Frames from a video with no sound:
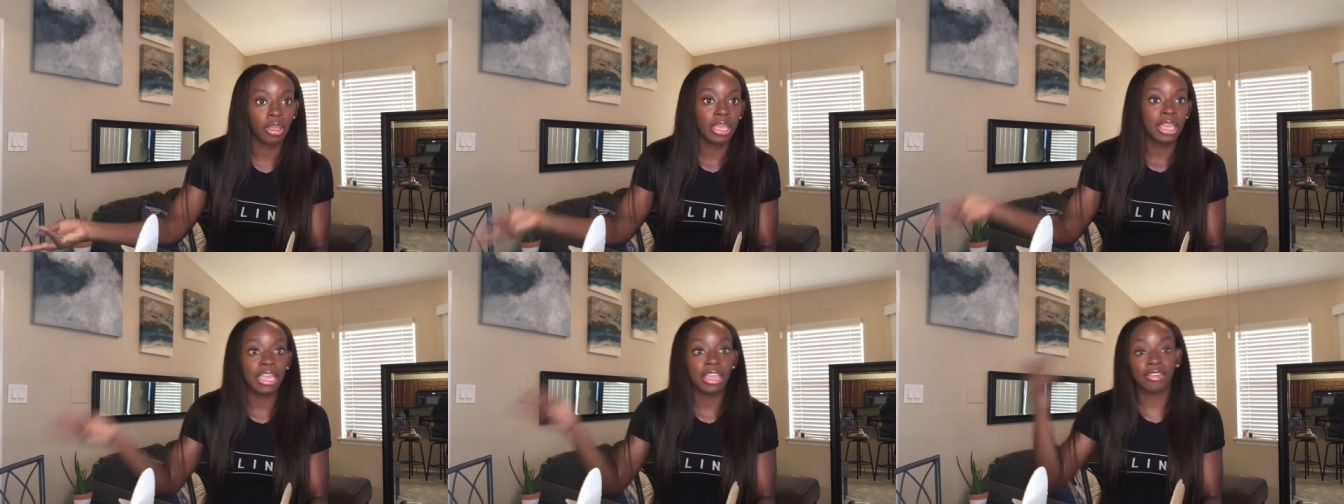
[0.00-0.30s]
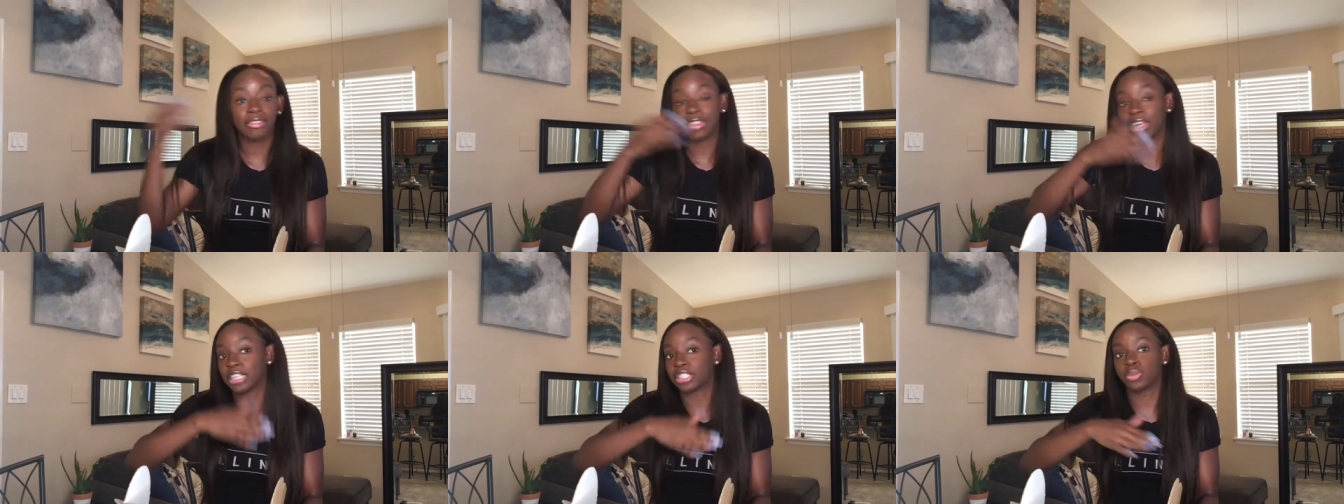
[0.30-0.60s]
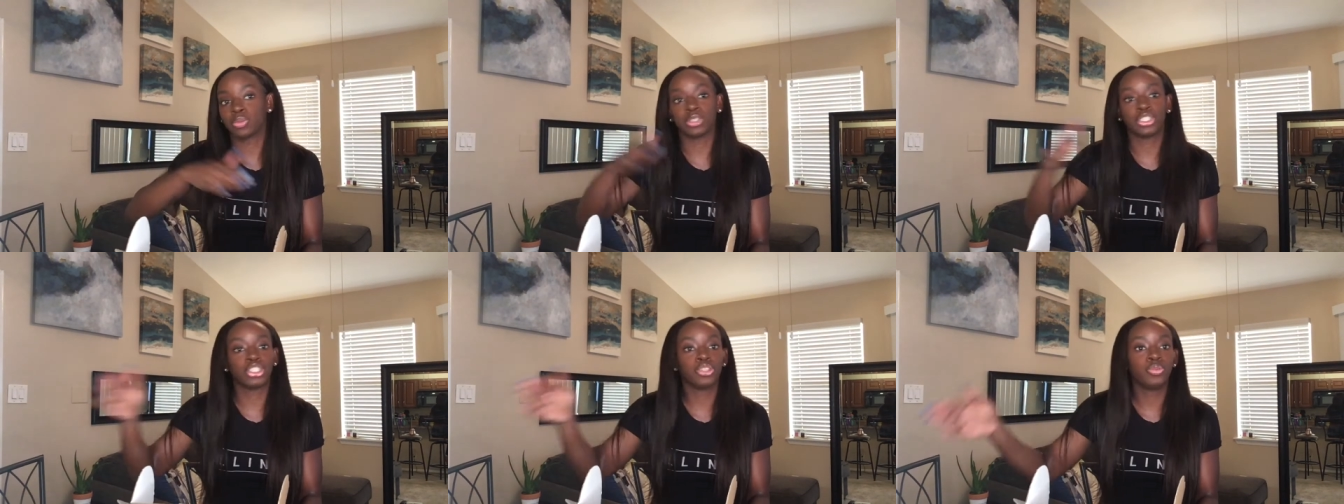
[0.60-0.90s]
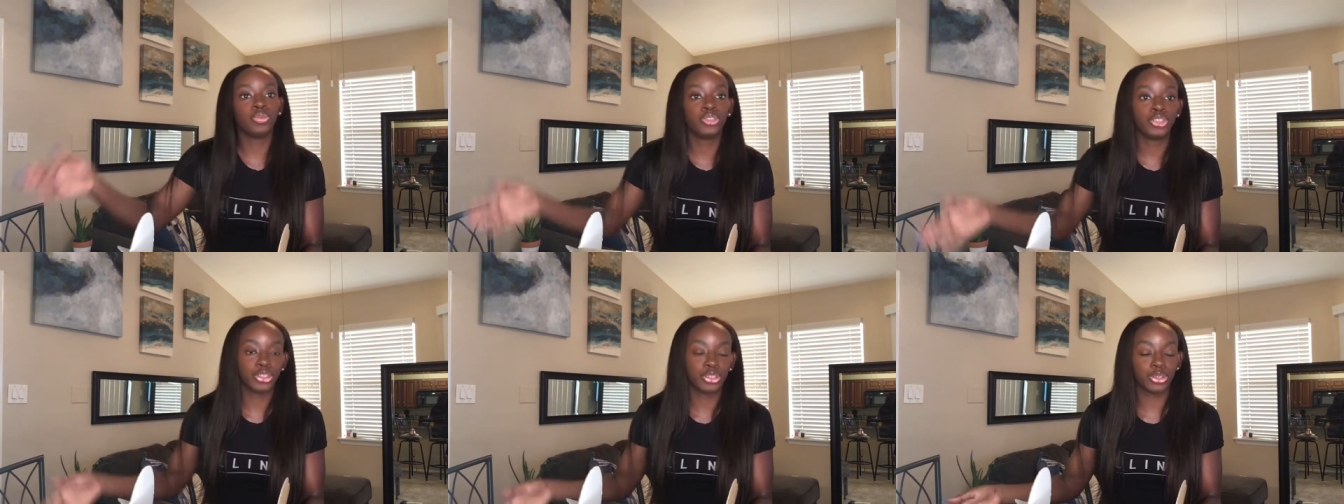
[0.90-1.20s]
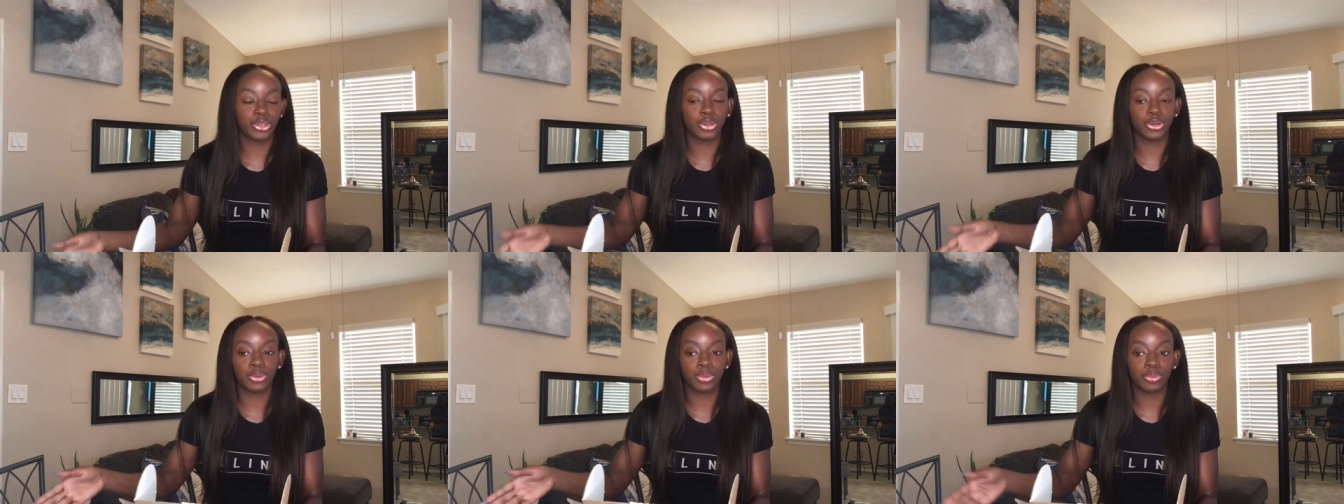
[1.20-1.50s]
If that's what you
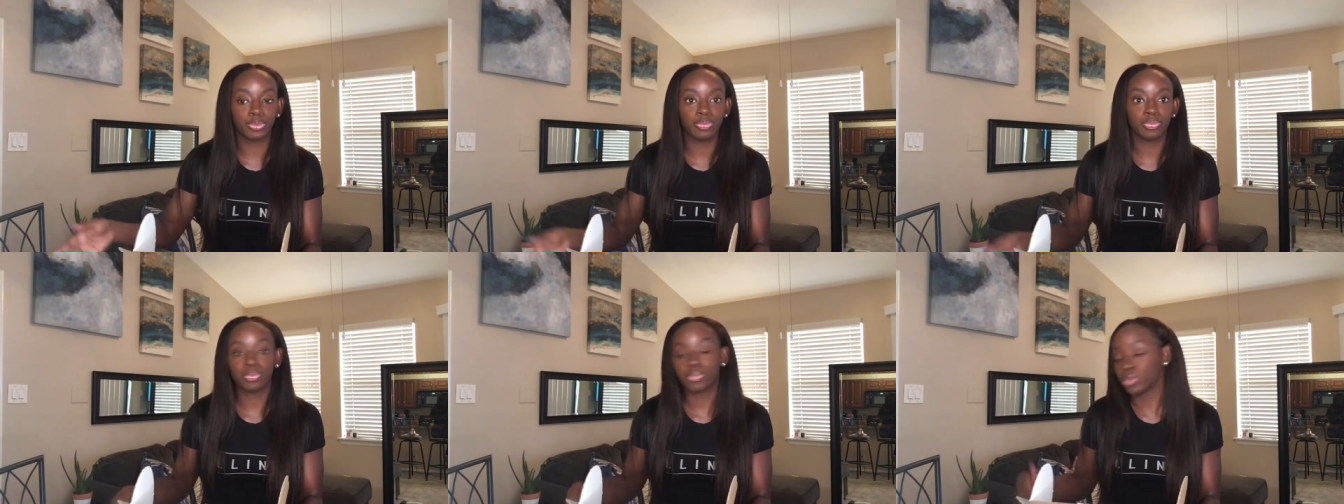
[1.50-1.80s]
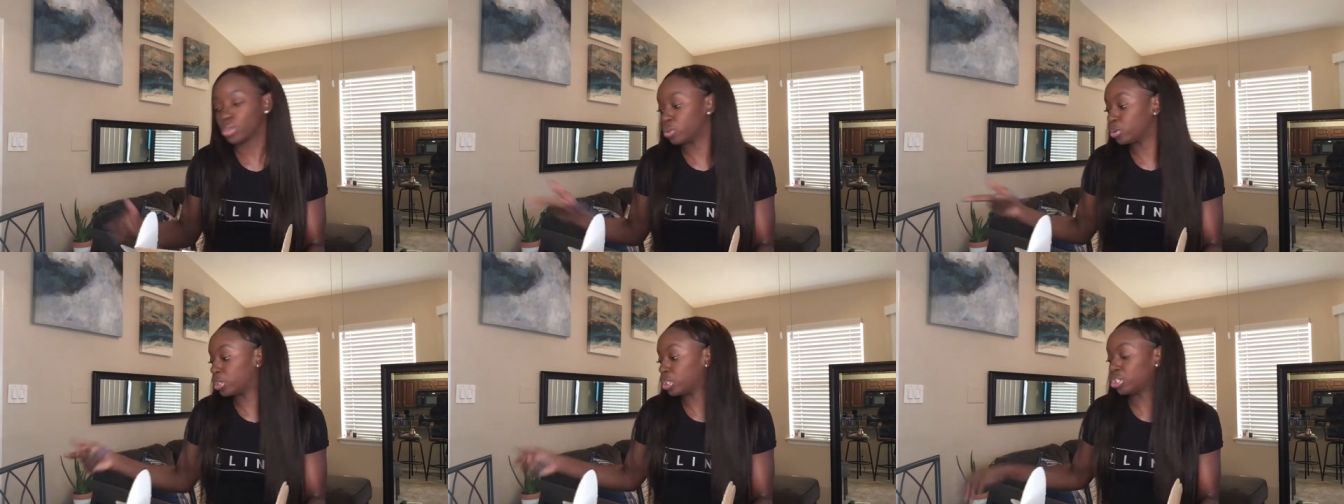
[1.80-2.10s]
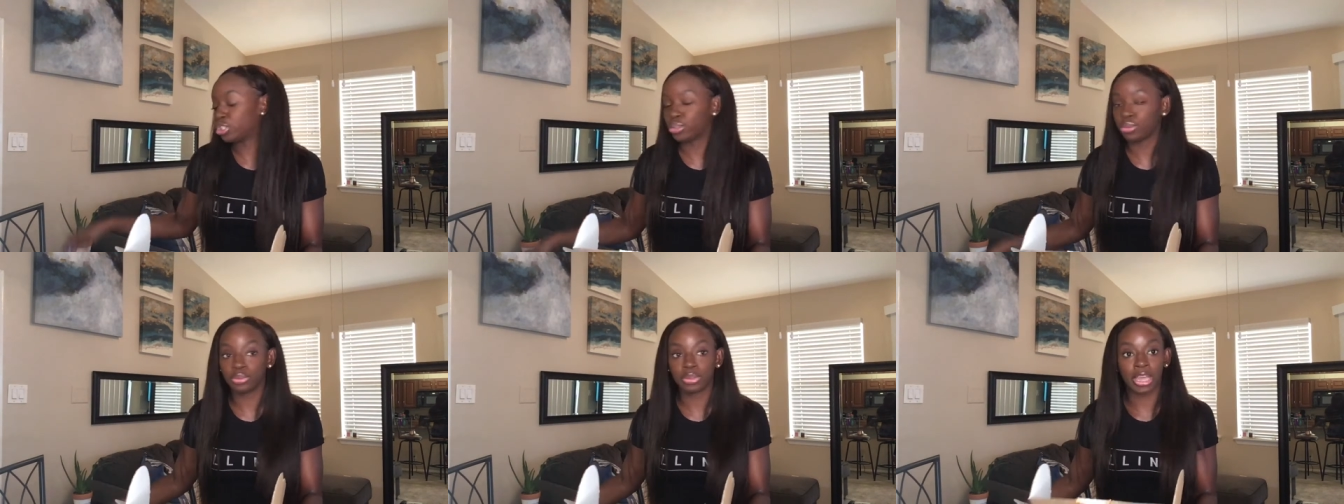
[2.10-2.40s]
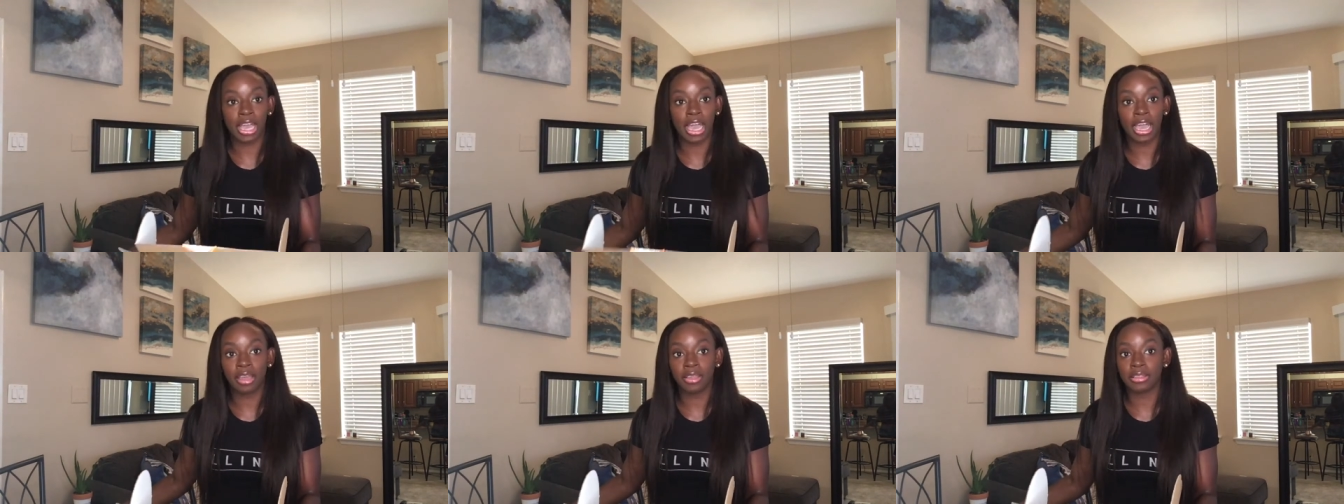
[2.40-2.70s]
do, you can do that.